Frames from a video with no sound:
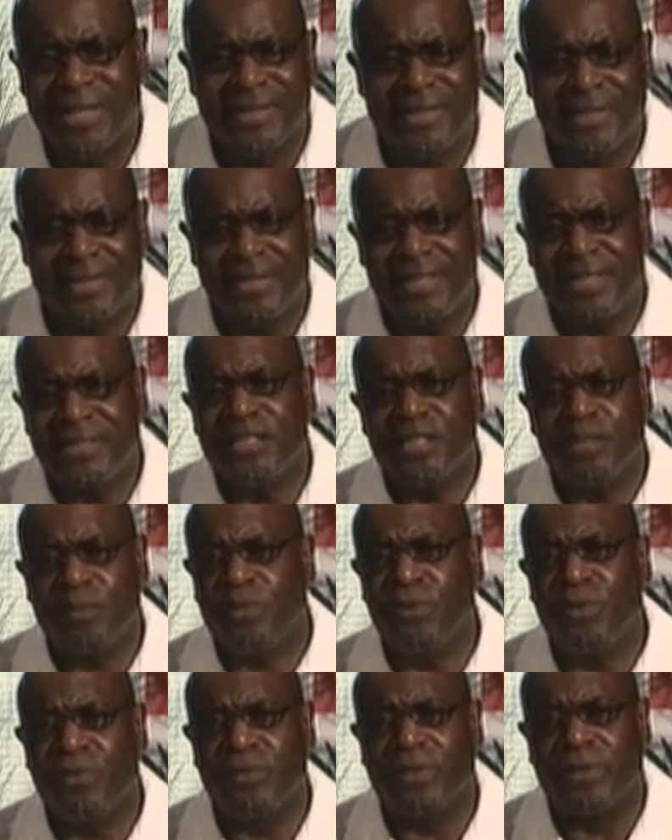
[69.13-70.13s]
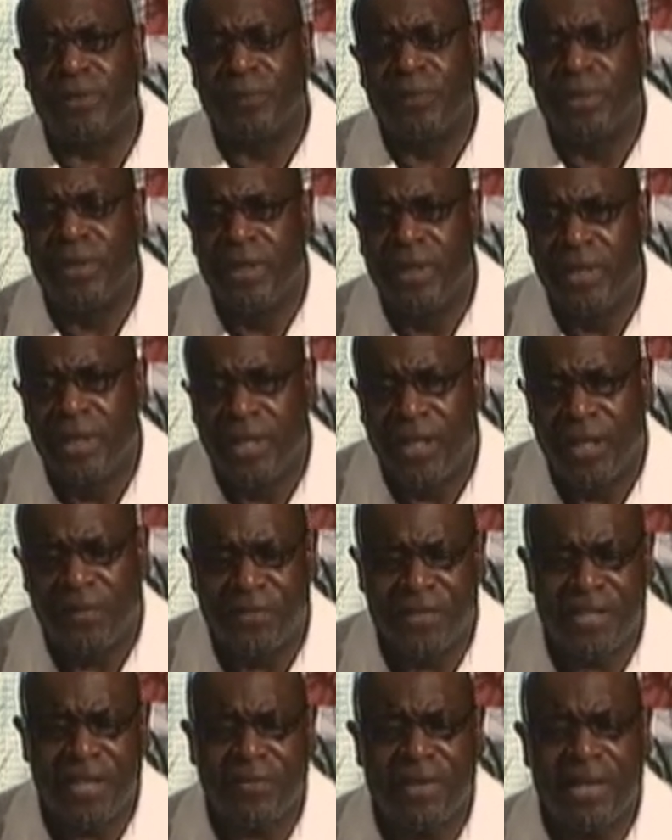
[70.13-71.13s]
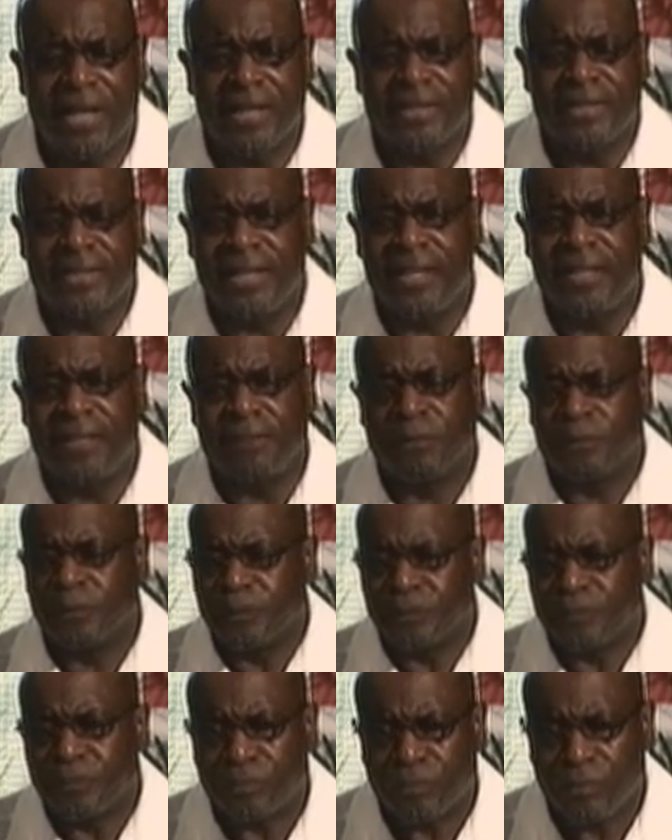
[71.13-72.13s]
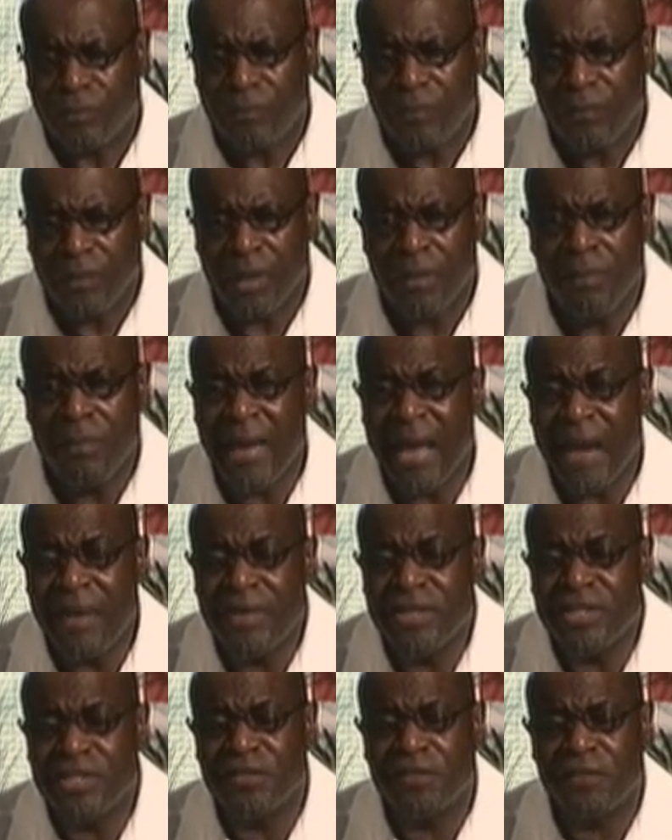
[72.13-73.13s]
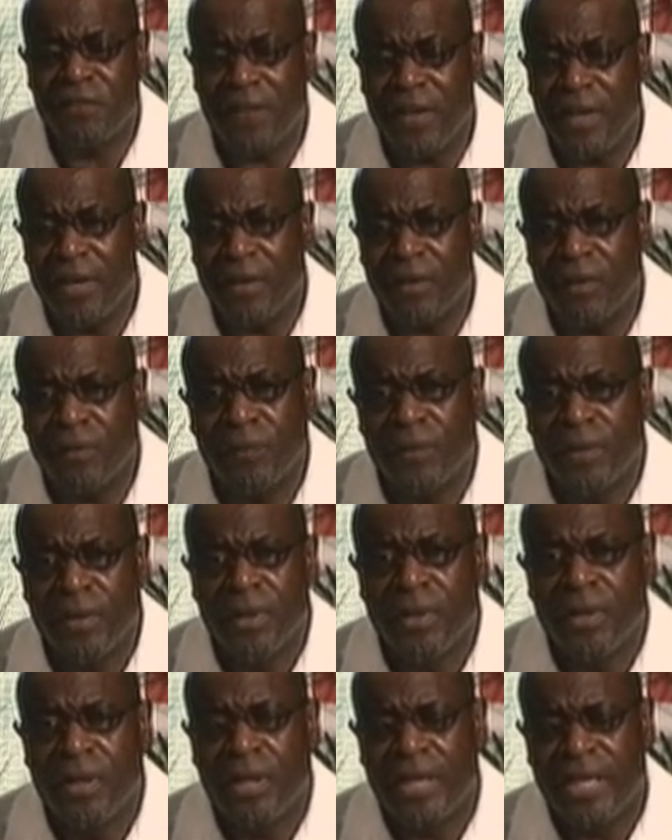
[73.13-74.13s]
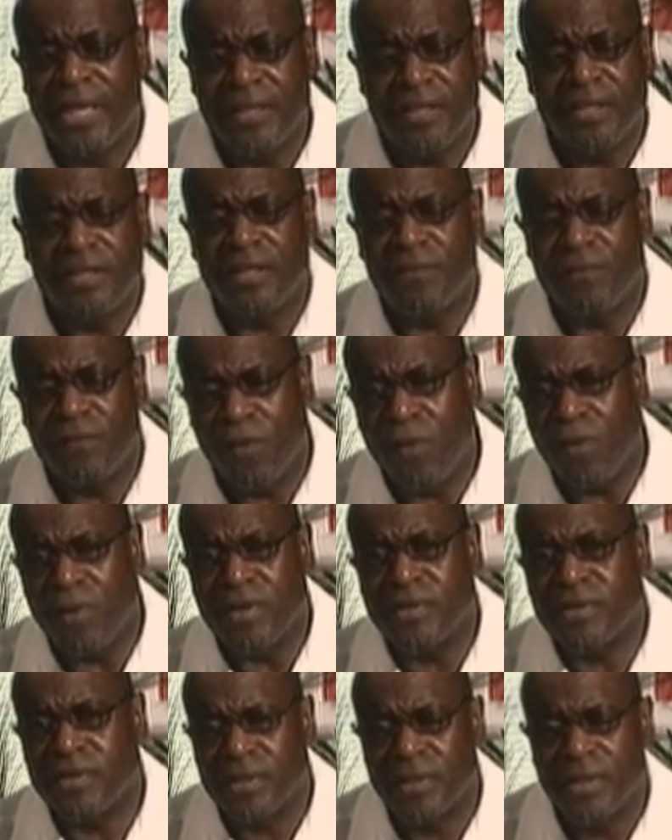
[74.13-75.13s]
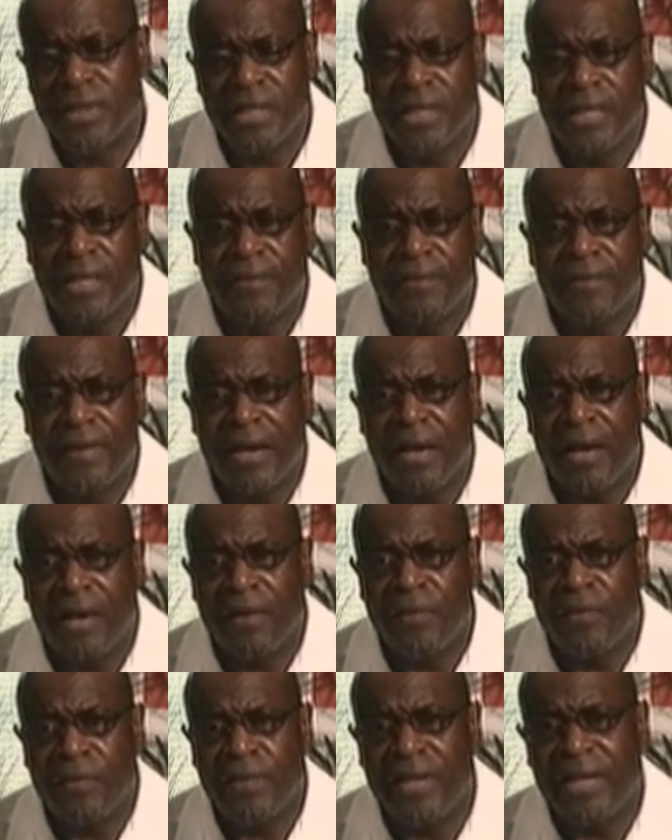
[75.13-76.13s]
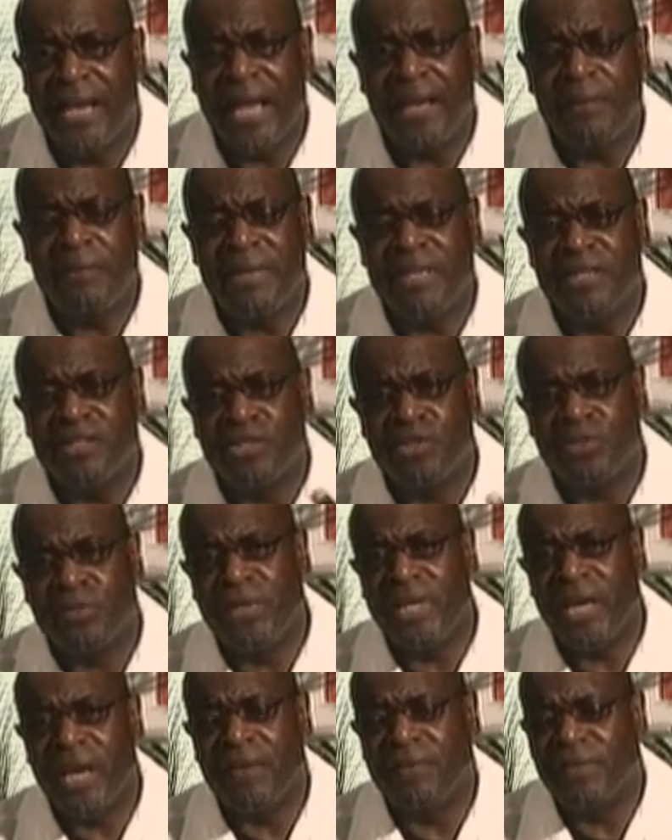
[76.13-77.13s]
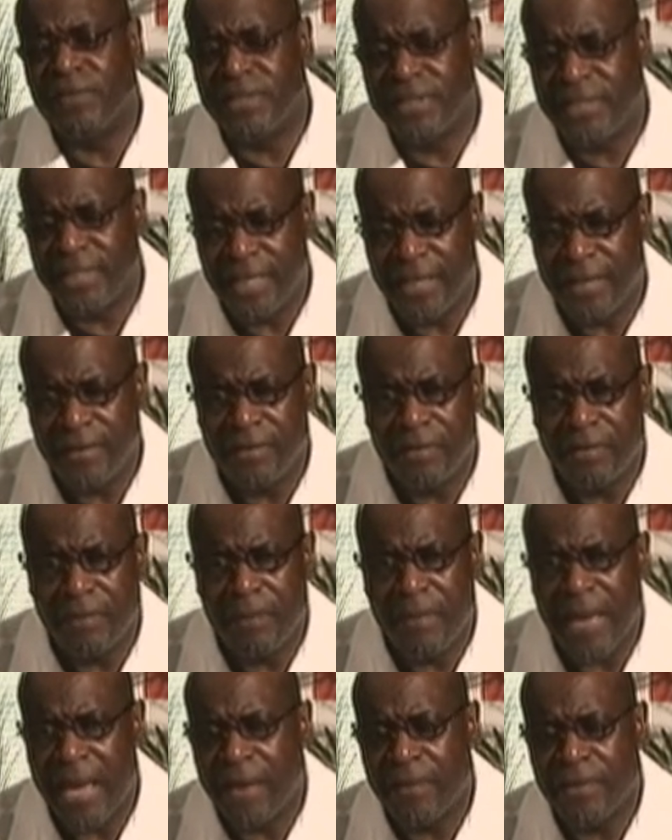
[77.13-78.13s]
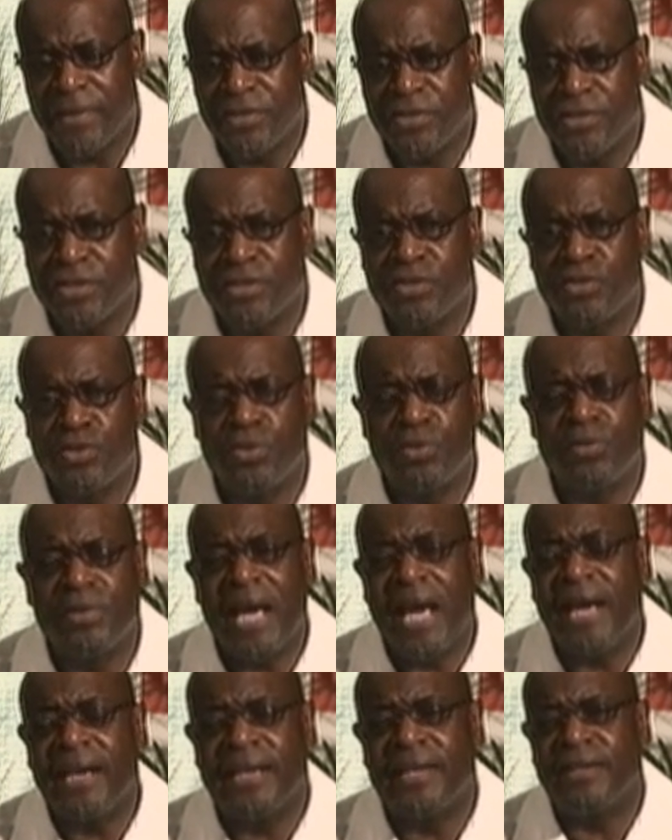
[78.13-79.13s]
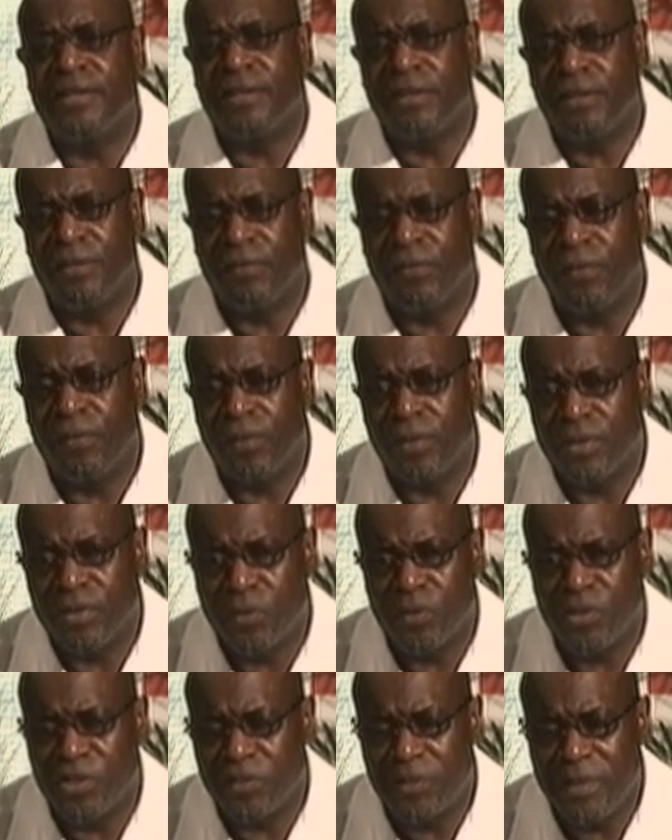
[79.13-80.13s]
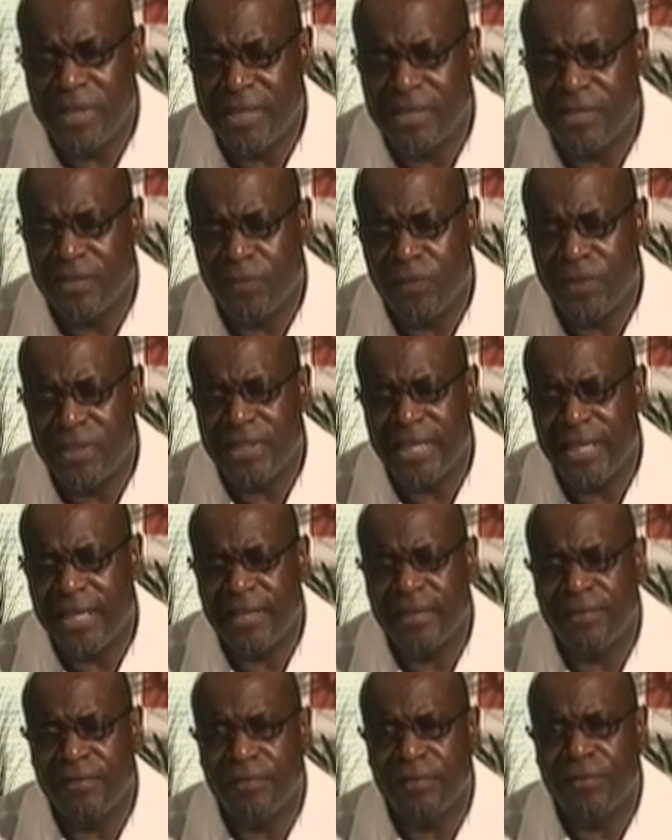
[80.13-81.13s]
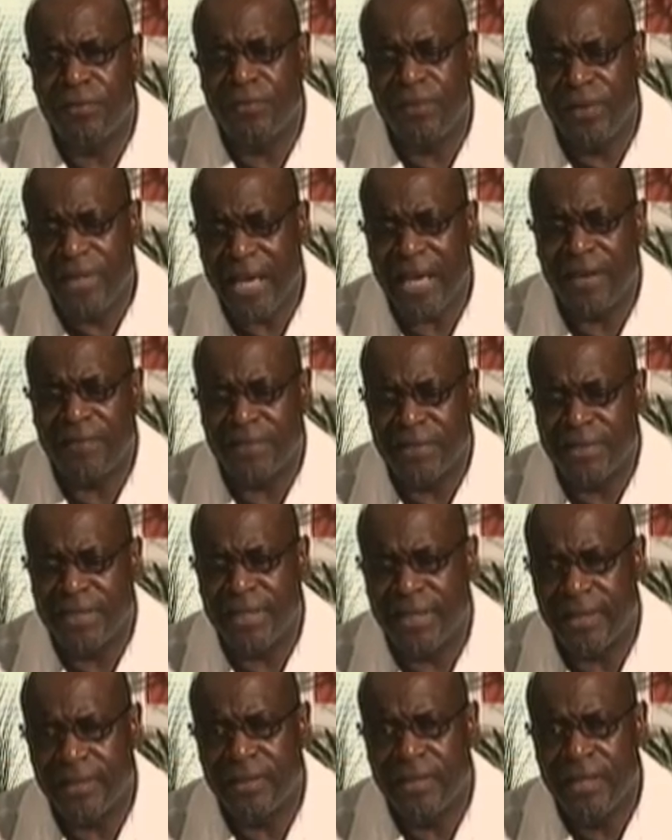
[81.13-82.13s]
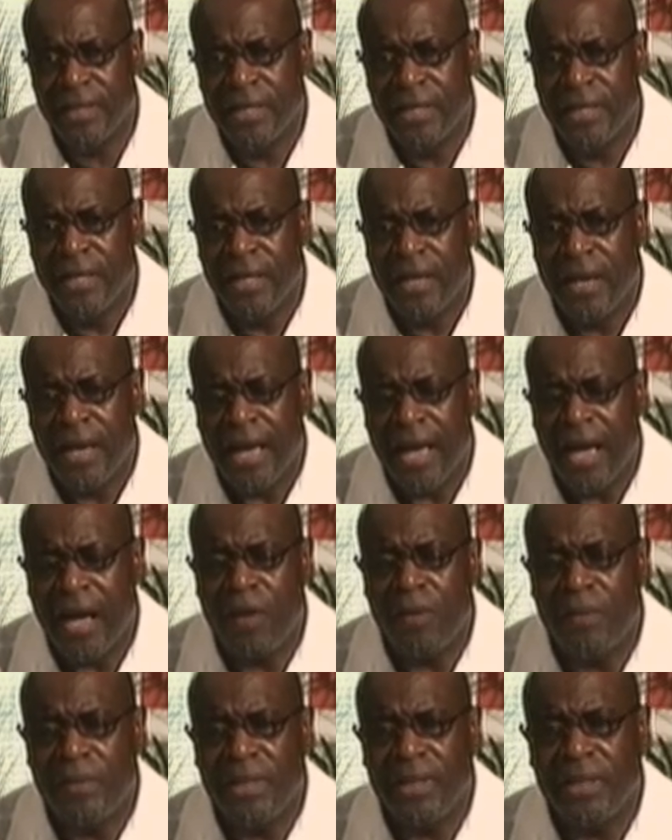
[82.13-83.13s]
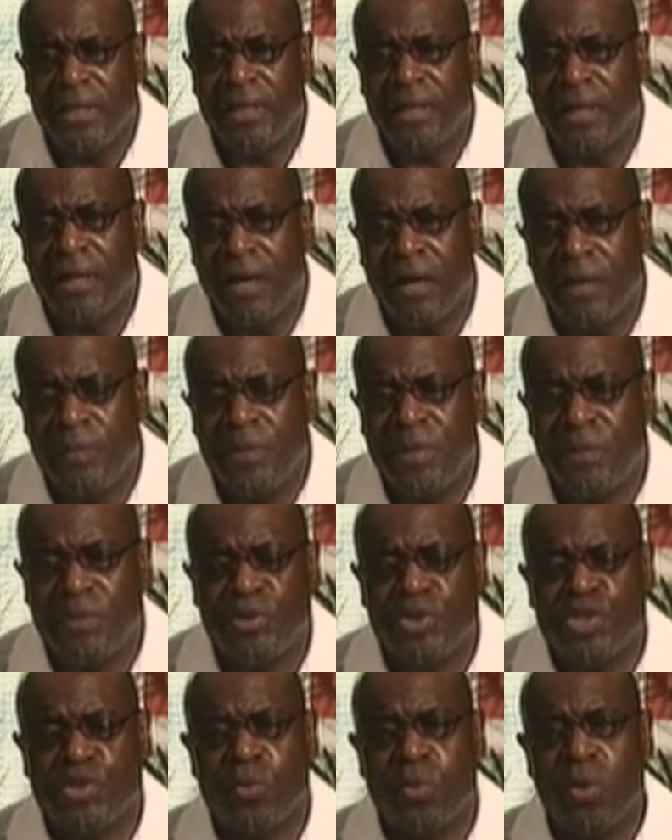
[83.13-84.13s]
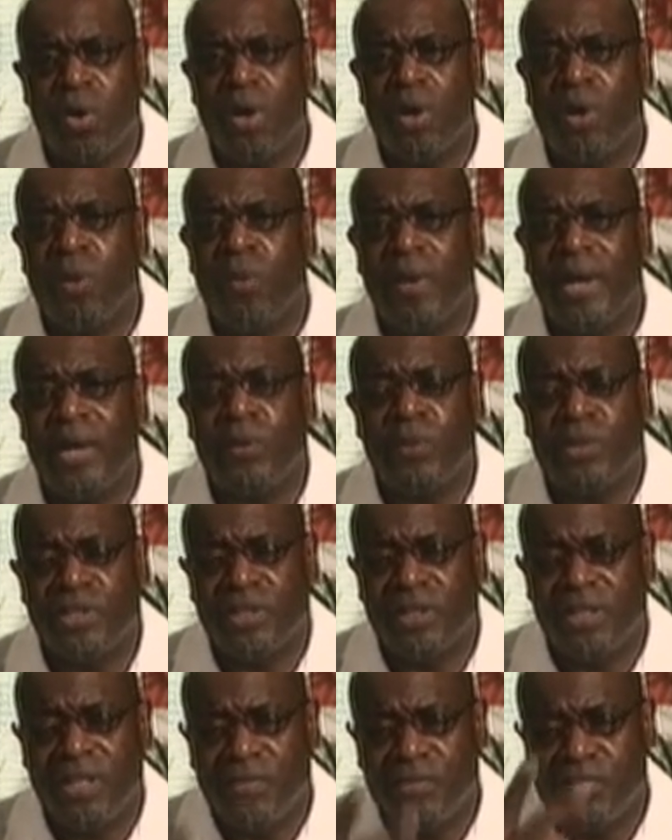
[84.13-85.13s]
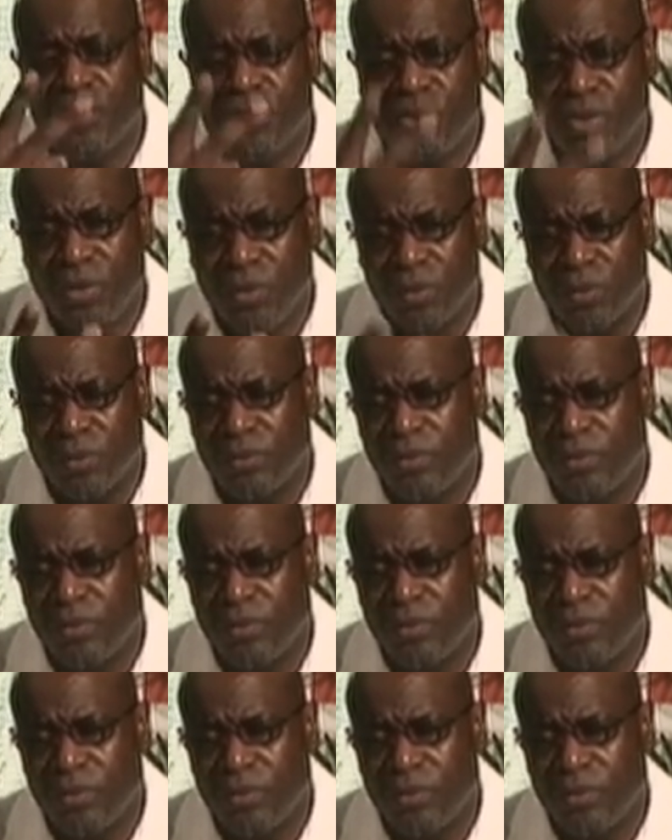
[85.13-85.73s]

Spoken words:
And statistics prove it. If 7 out of 10 marriages fail, end in divorce, then that means 3 out of 10 marriages do not end in divorce. Which means if we take 3 out of 10, how many people just walk away, which leaves 2,